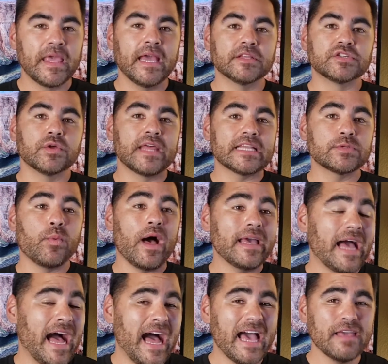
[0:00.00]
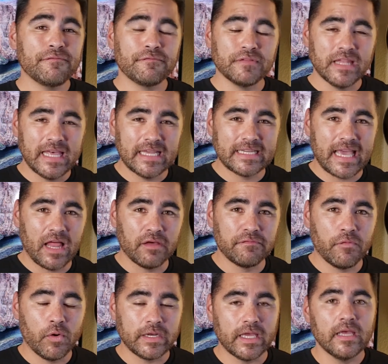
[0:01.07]
And so that's why I fled
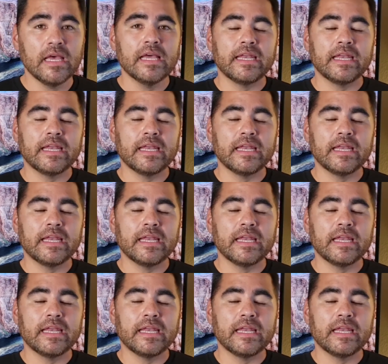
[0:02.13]
California.